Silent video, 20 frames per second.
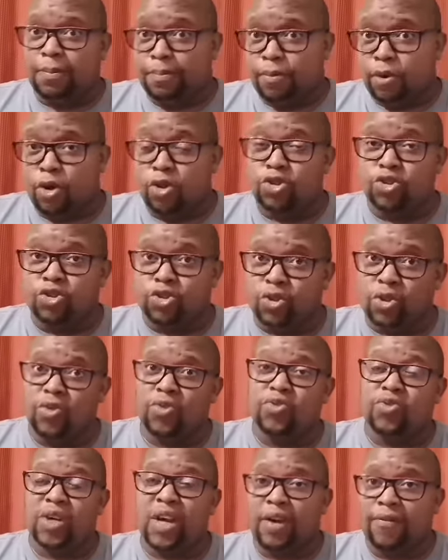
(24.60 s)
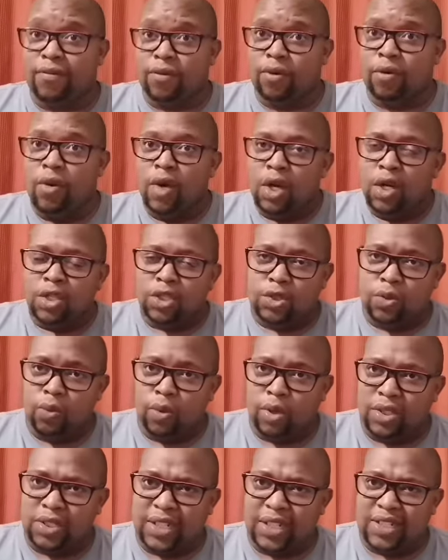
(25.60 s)
the ball to sort of travel
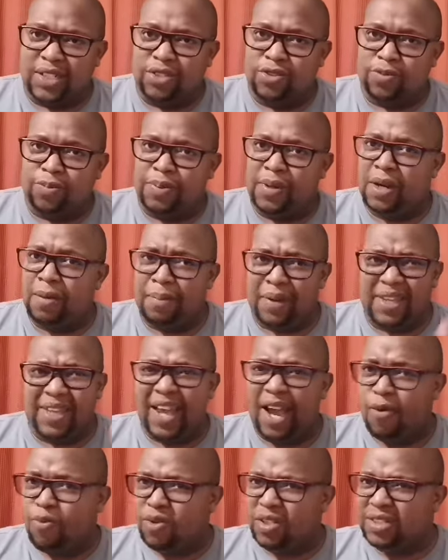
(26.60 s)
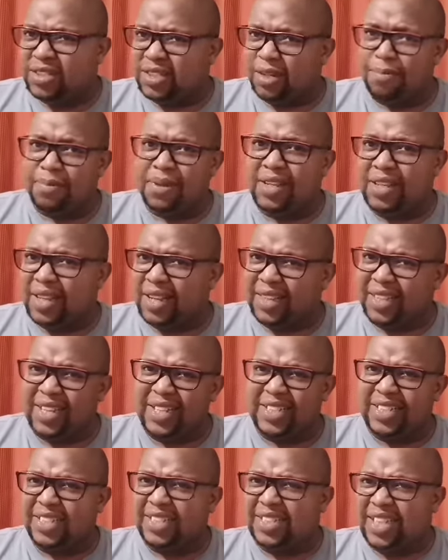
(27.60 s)
towards actually the player. But that was something that
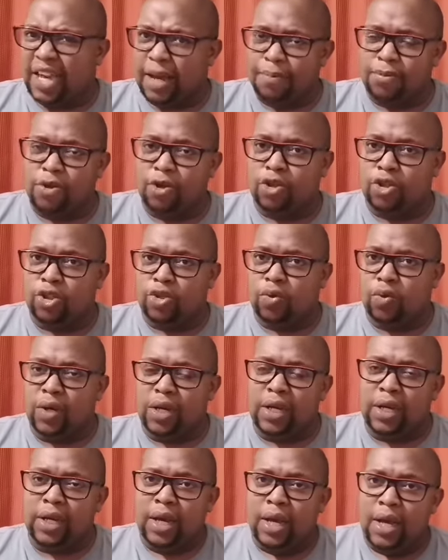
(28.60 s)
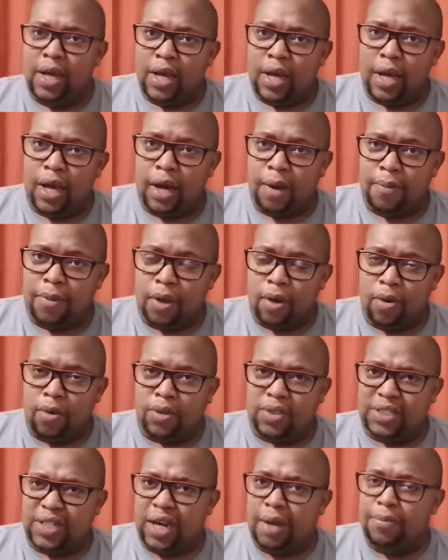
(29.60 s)
they just kept on doing. The
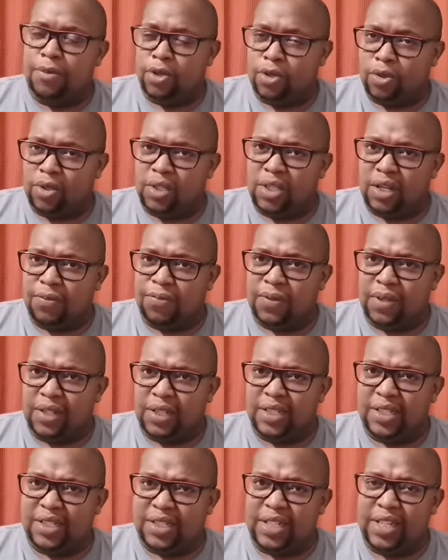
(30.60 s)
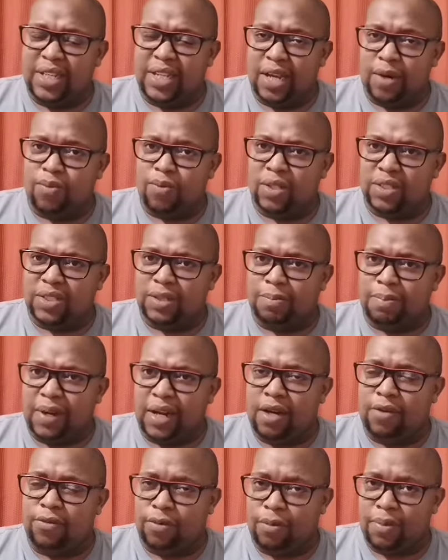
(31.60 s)
whole time, you could definitely see that was the
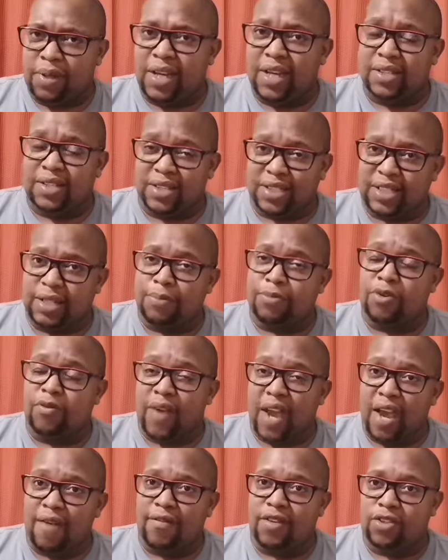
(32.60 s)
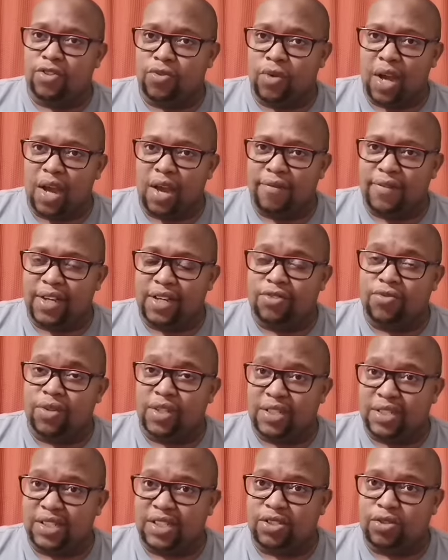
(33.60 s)
plan from theirs in terms of having to have that
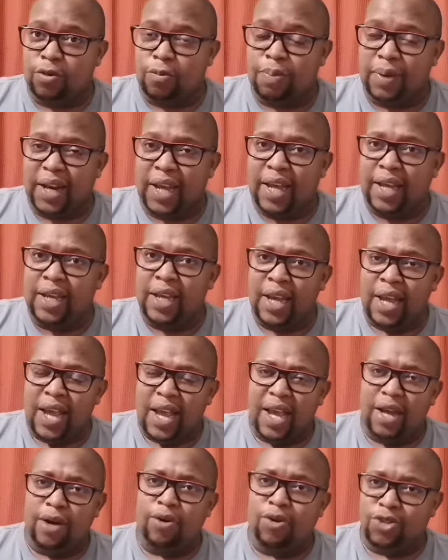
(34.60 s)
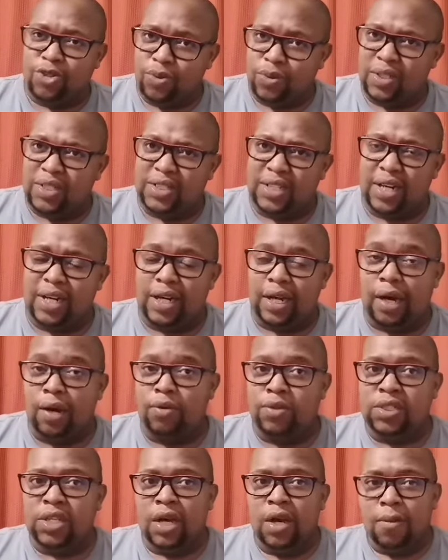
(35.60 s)
transitional play. And also with
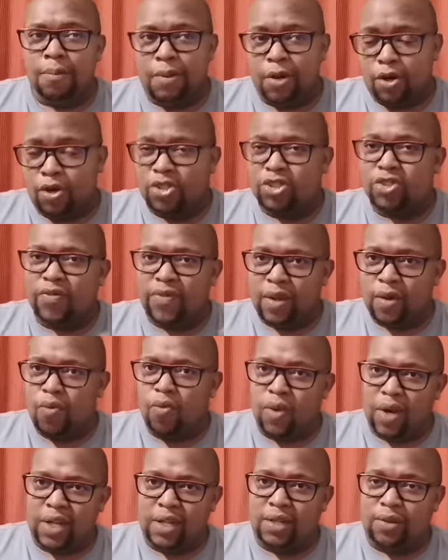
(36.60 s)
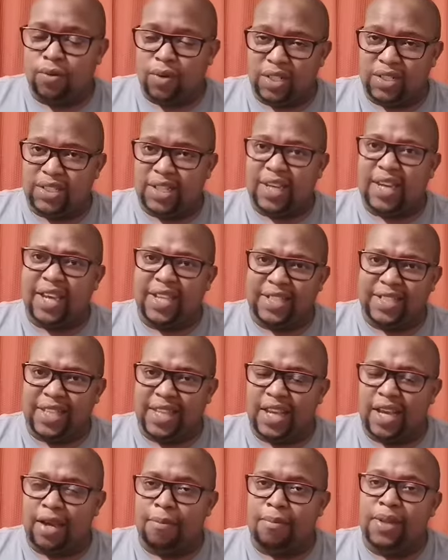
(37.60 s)
Sundowns, because of the wind was
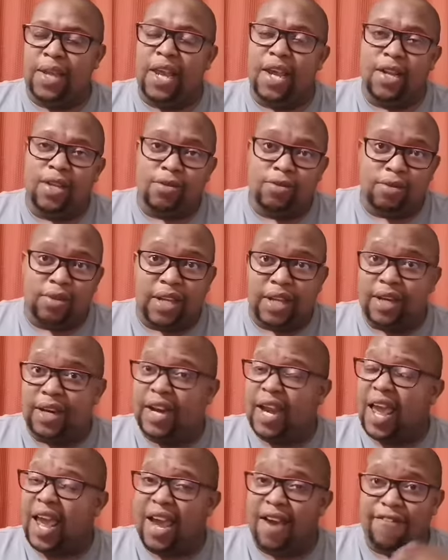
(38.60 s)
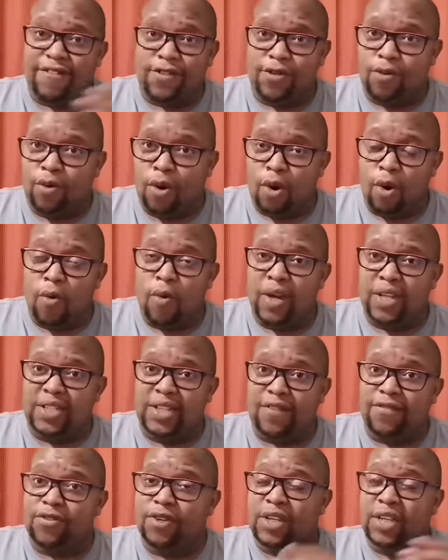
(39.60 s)
against them, they didn't have to always
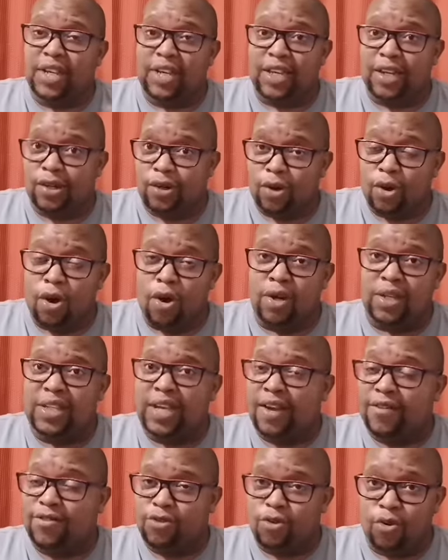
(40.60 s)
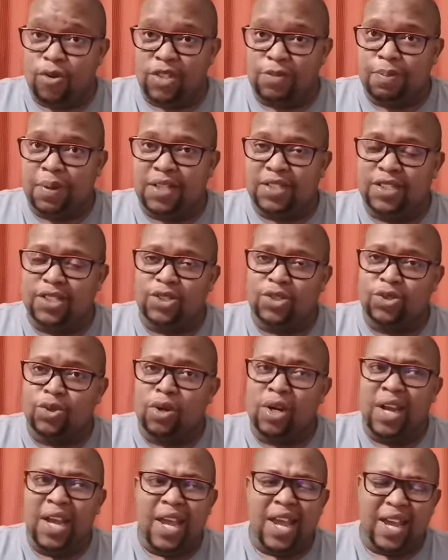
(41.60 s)
have to kick it long. They have to always pass it
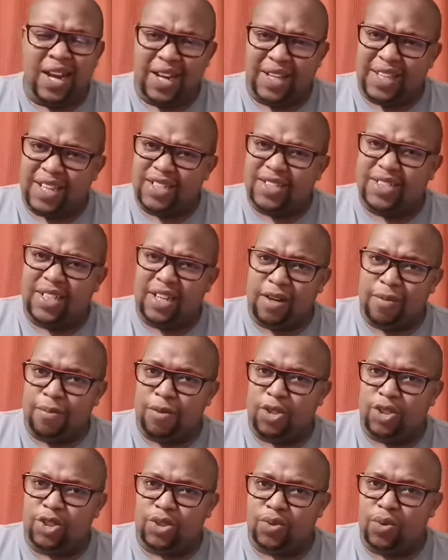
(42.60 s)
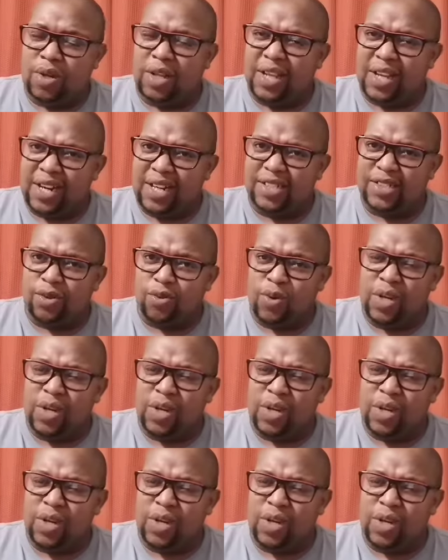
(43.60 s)
short. And I think Stellenbosch saw that as a